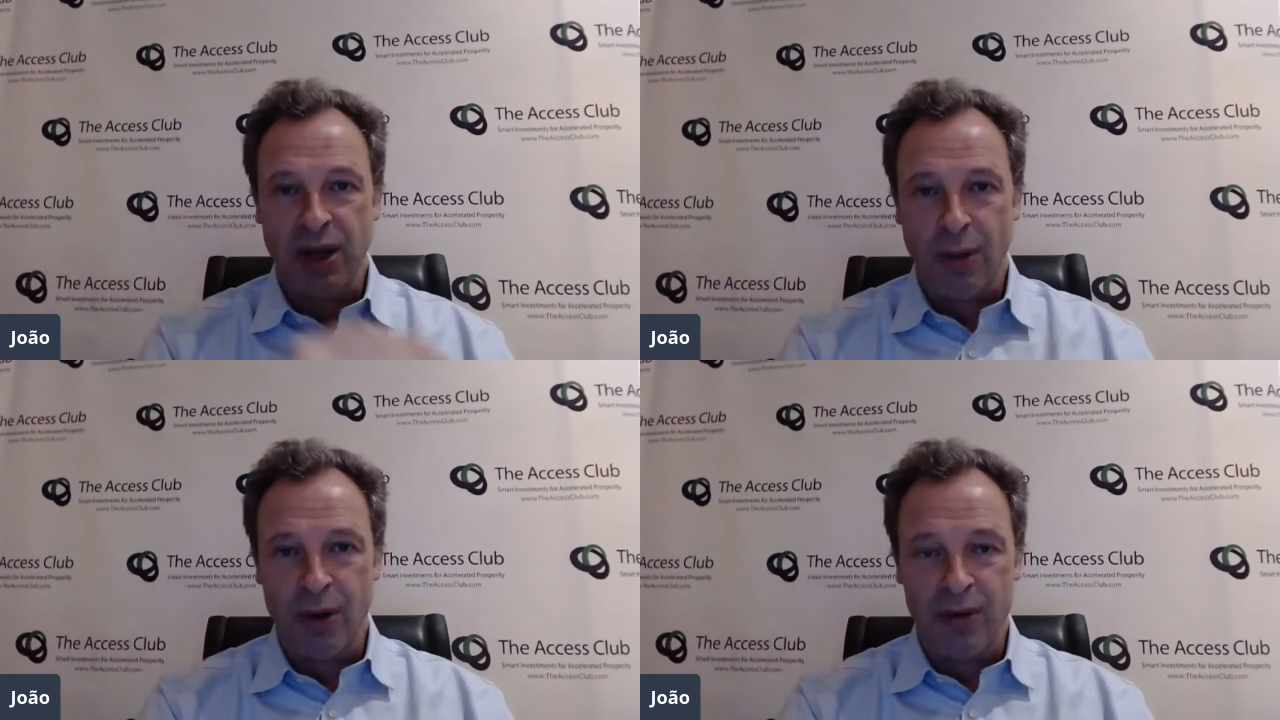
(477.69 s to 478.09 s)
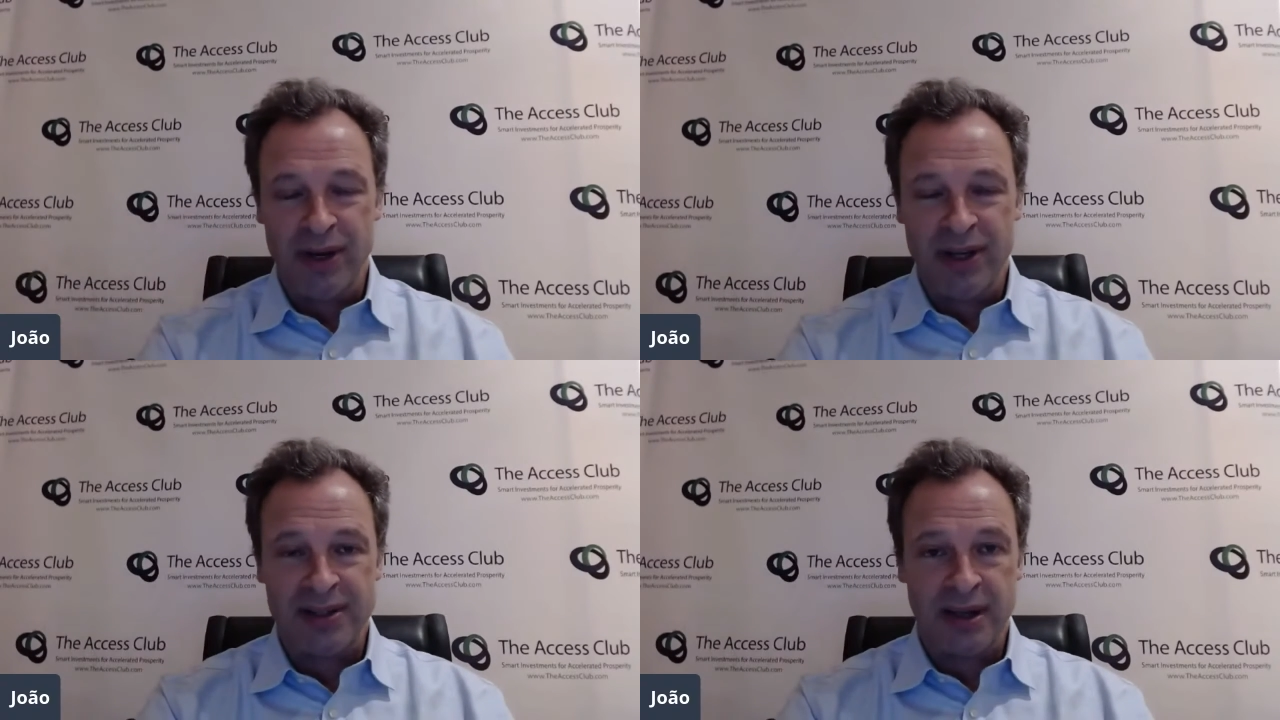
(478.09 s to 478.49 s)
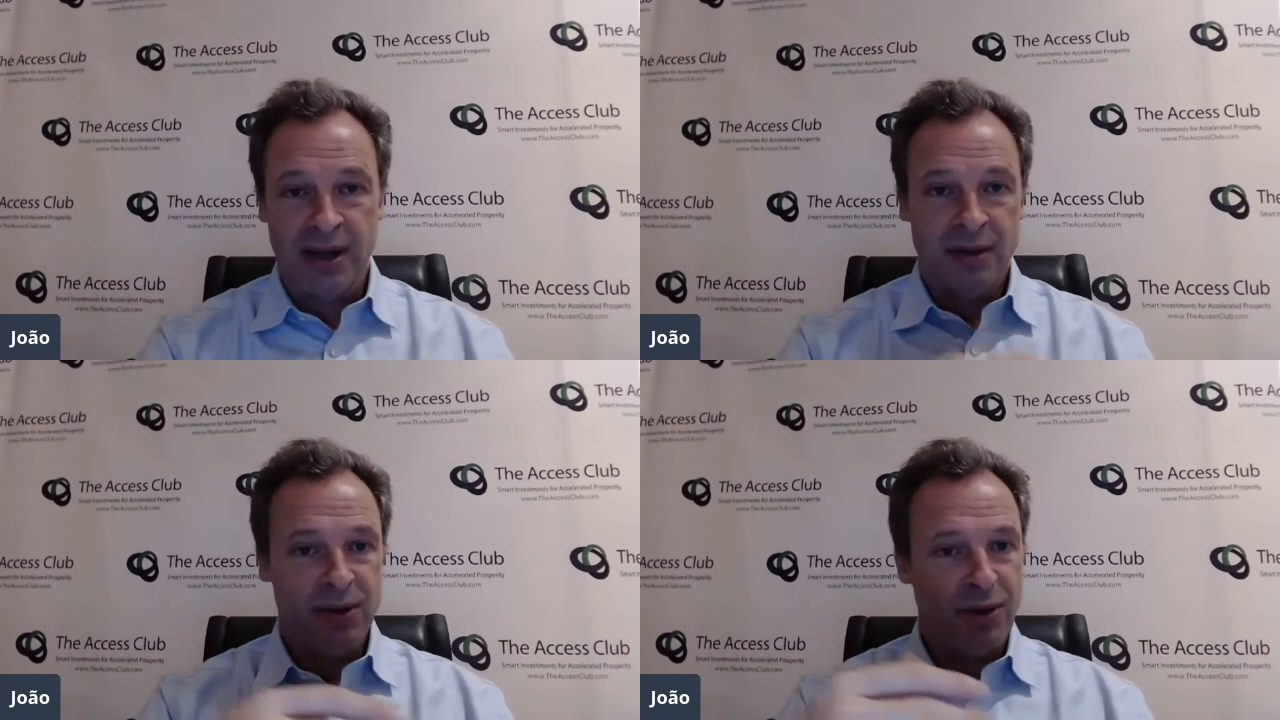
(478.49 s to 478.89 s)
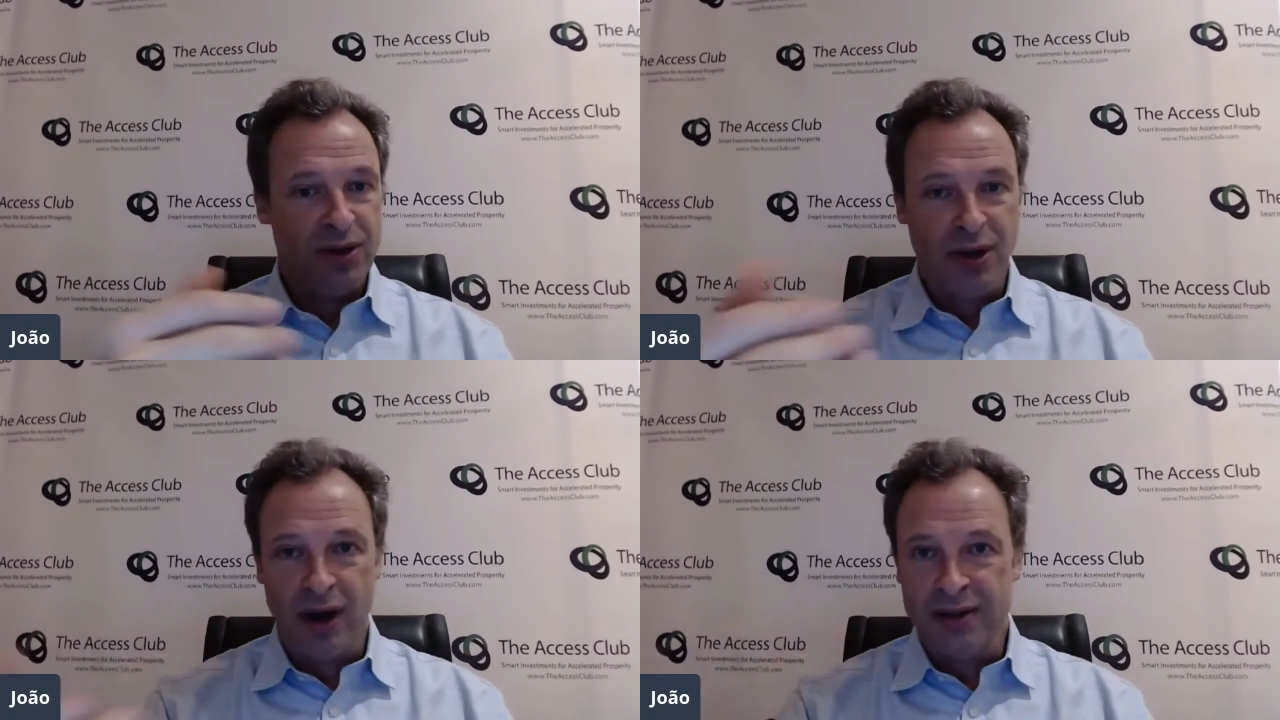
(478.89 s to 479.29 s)
lower risk. The
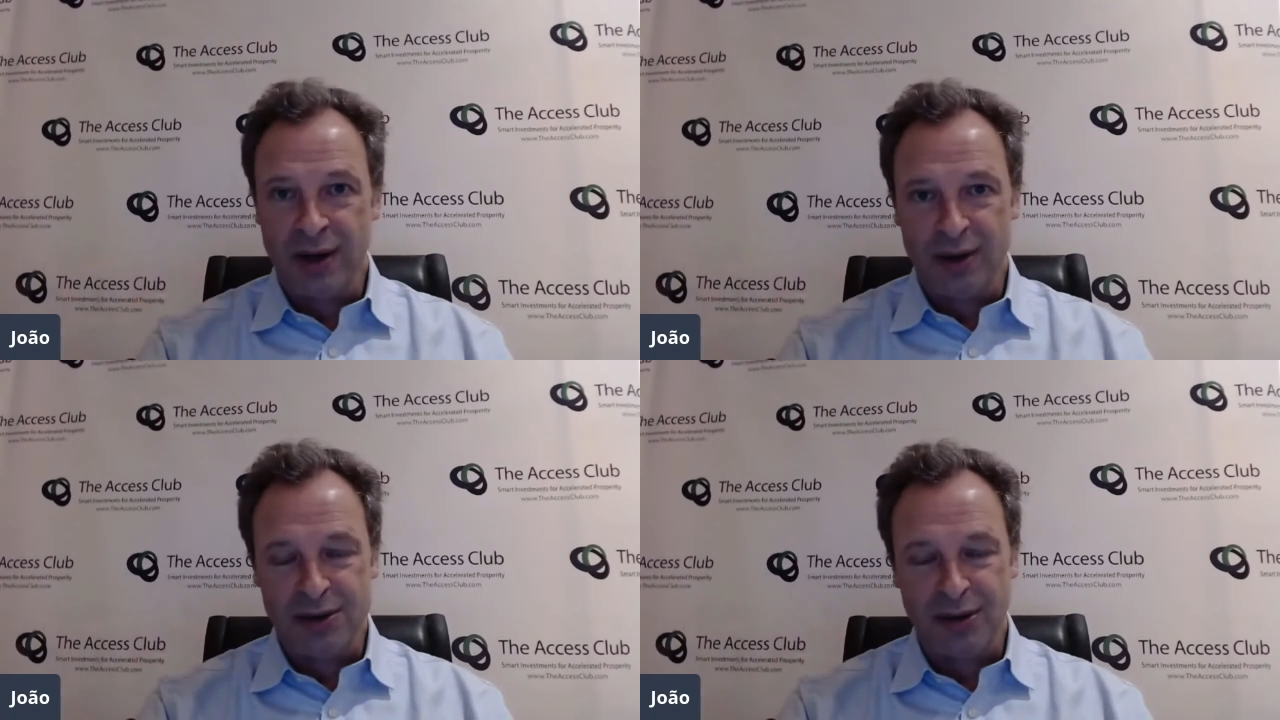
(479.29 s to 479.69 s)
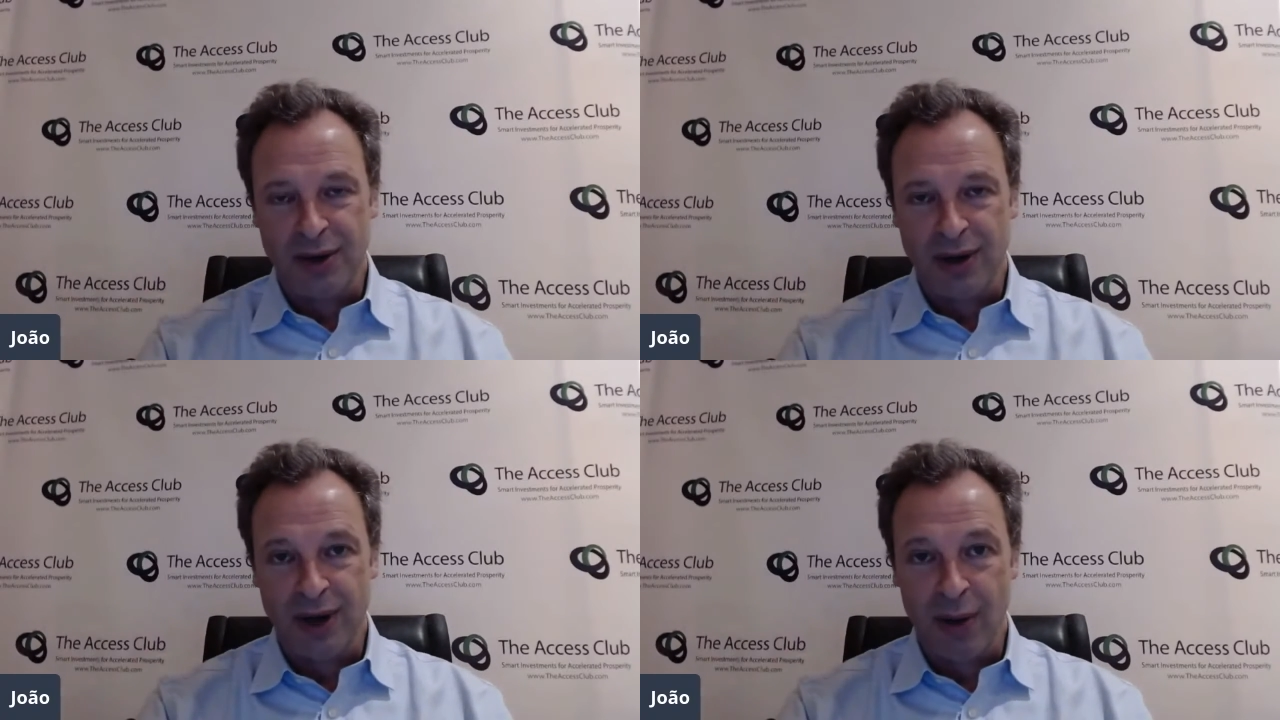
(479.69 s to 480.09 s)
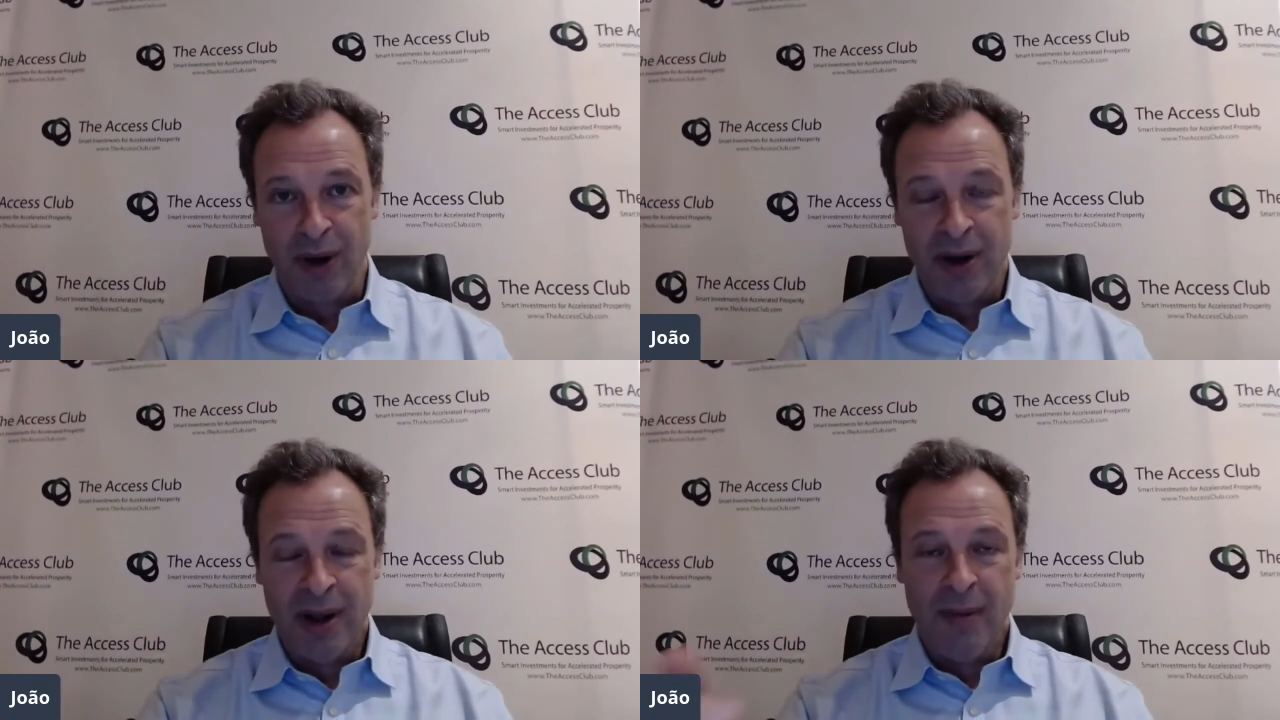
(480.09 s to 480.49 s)
returns are also lower,